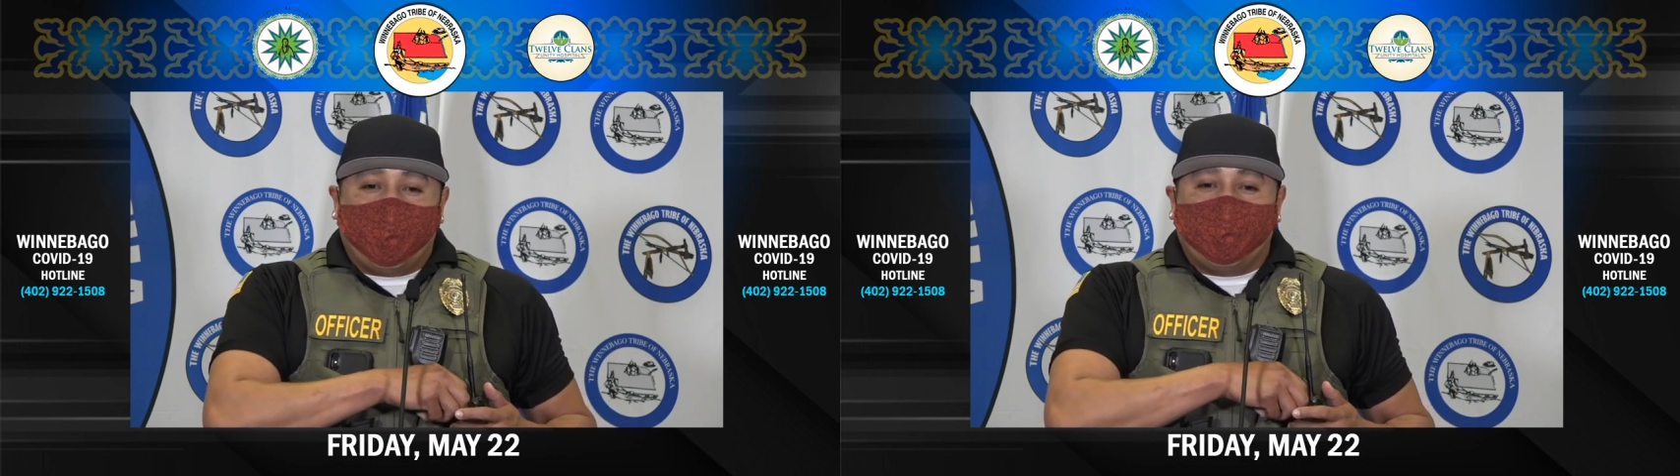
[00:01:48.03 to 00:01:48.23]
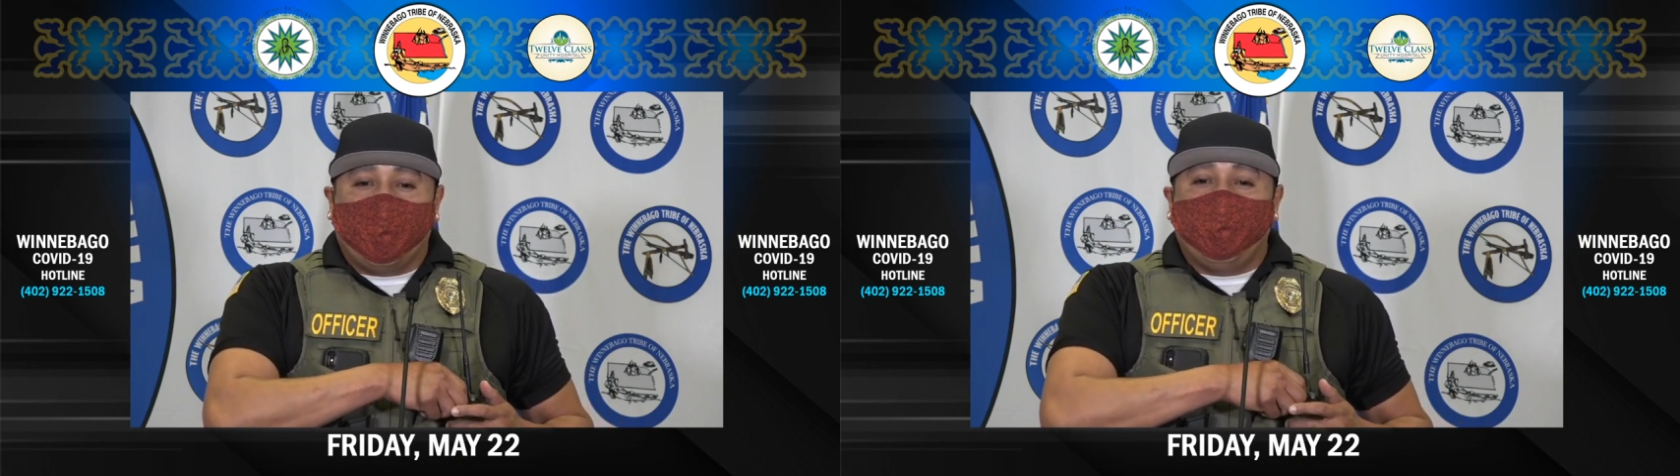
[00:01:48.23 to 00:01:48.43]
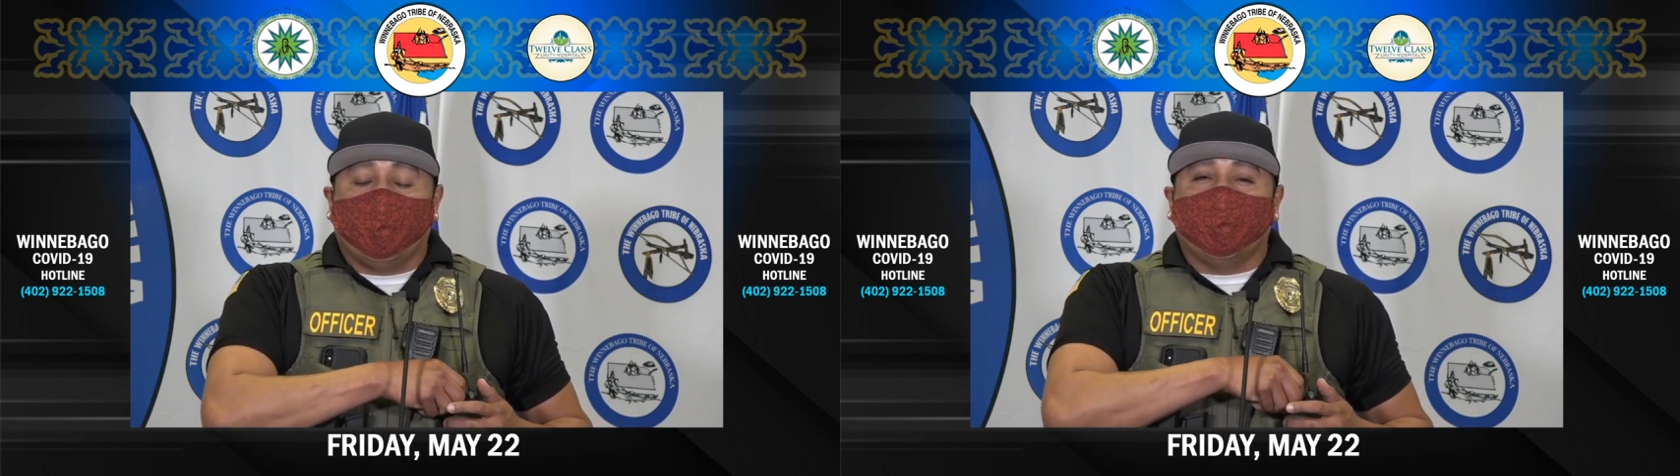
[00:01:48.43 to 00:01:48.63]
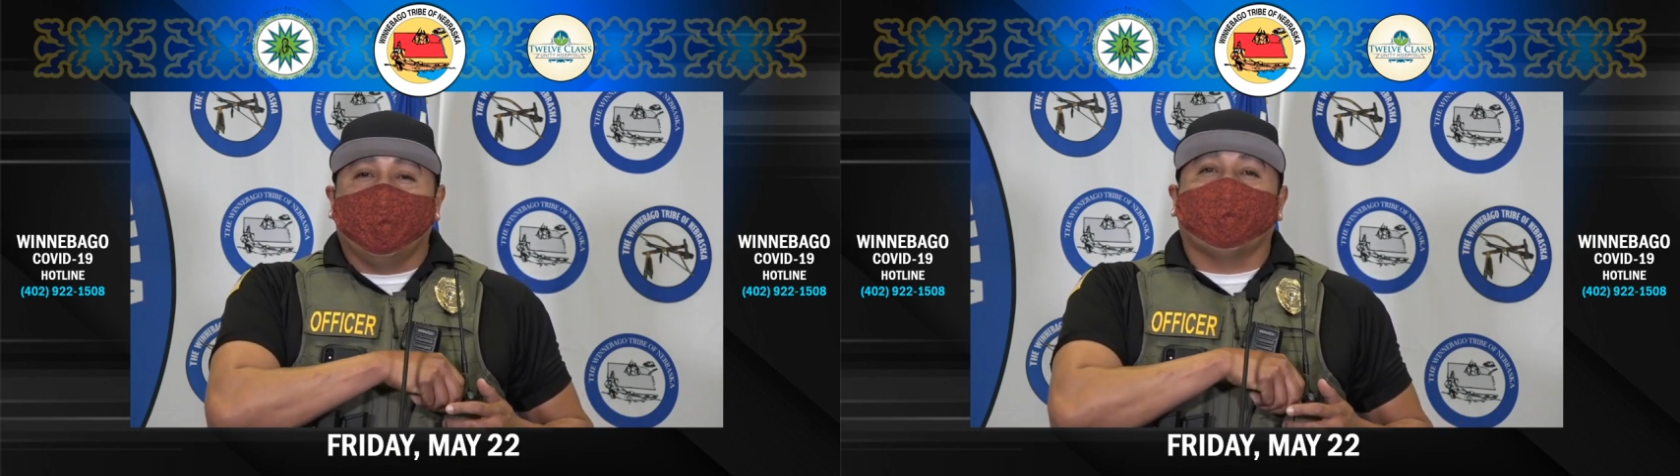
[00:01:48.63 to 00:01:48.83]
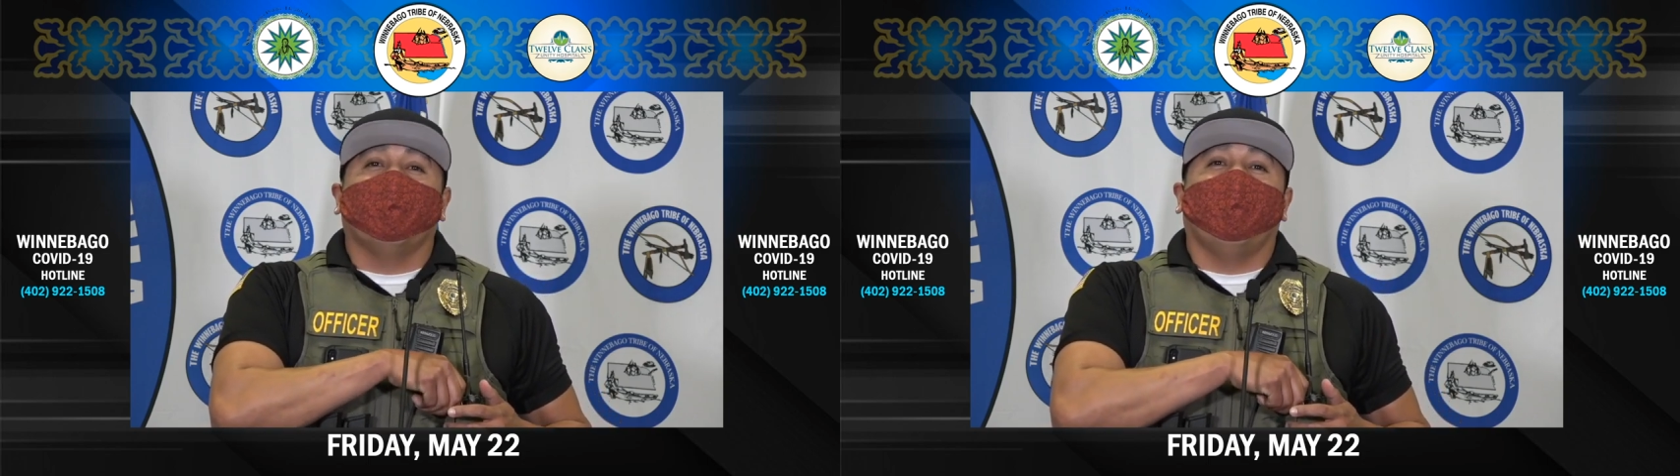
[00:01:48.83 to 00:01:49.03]
but maybe I'll do
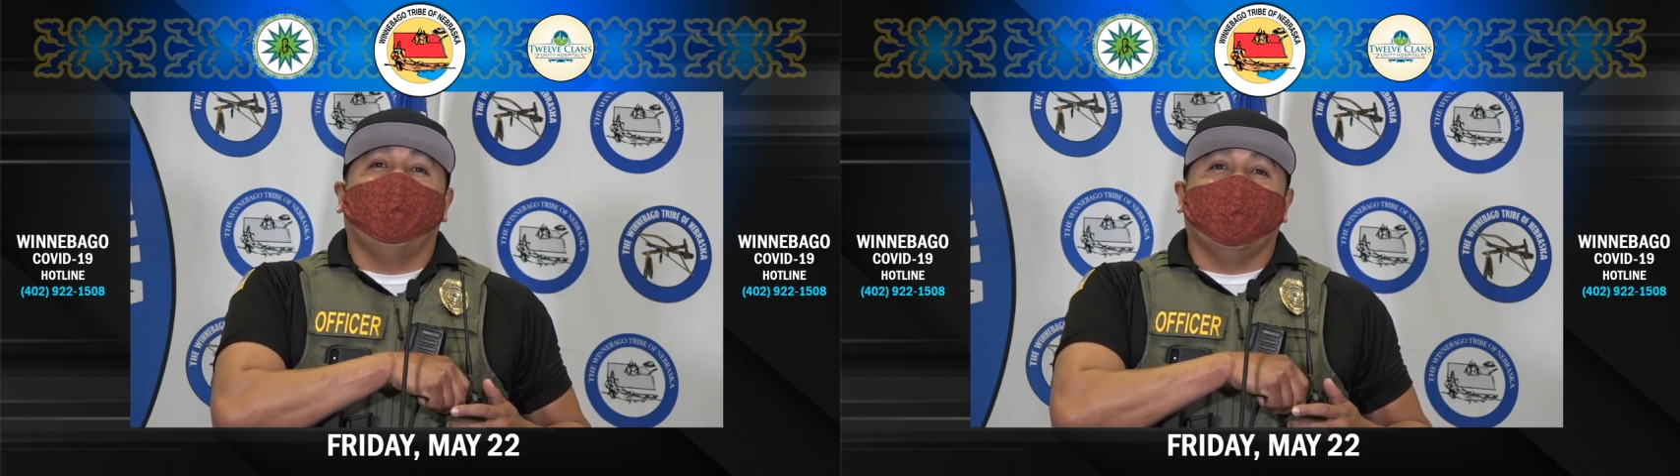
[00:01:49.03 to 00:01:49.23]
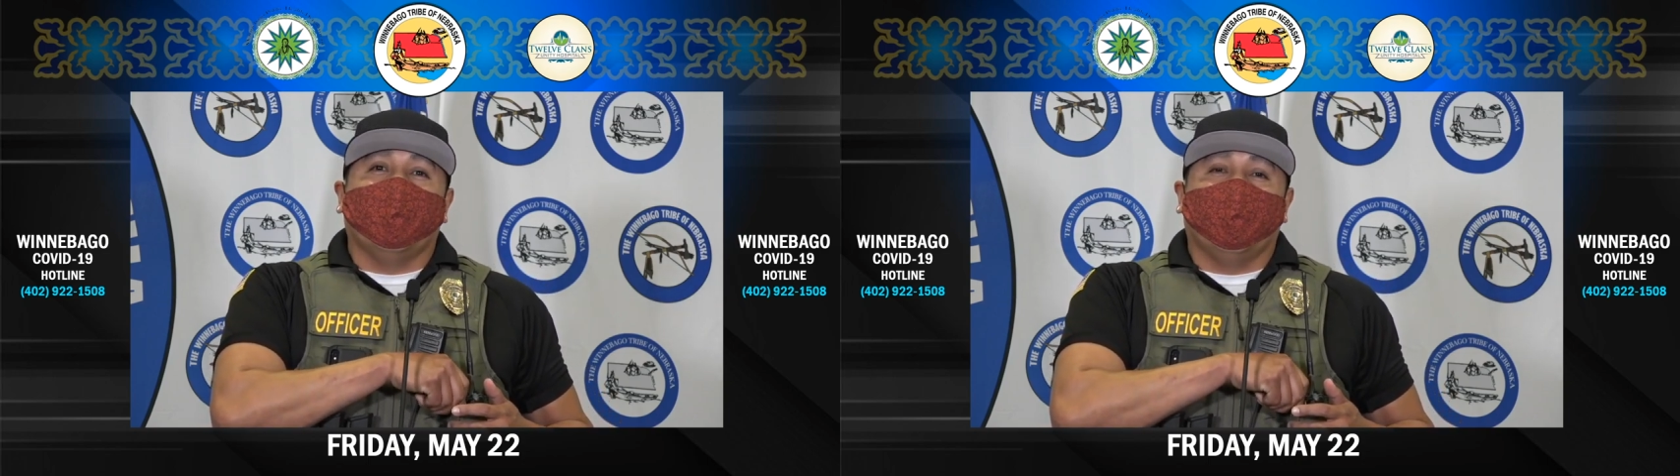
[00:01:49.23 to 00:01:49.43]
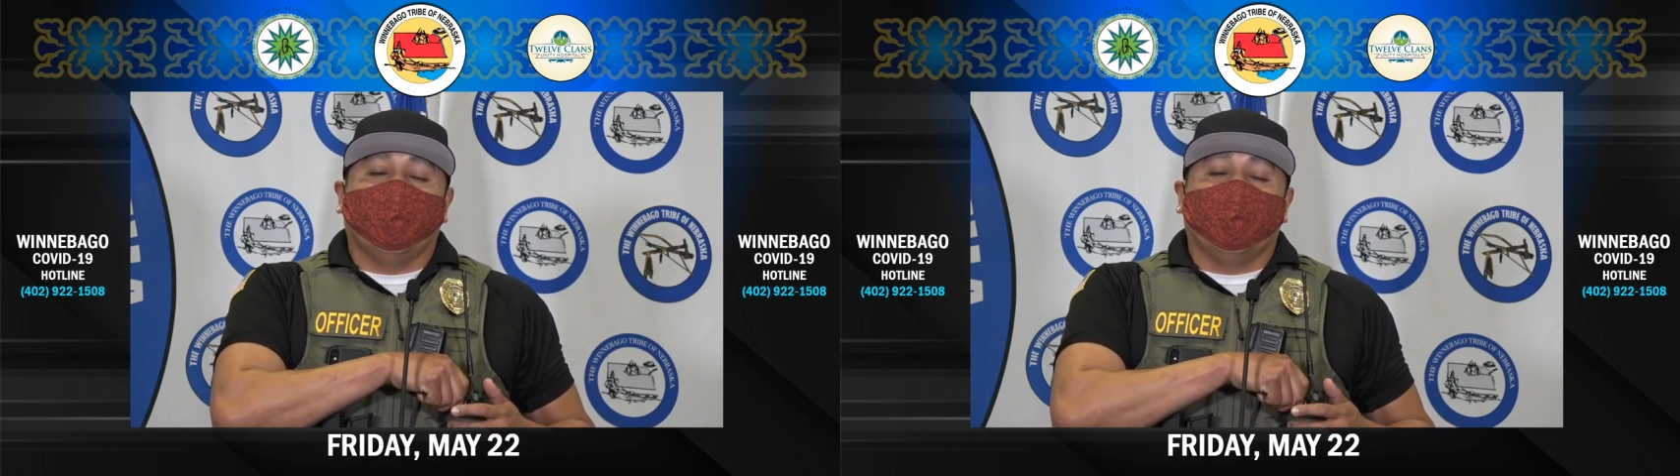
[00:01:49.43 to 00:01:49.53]
it from home, you know,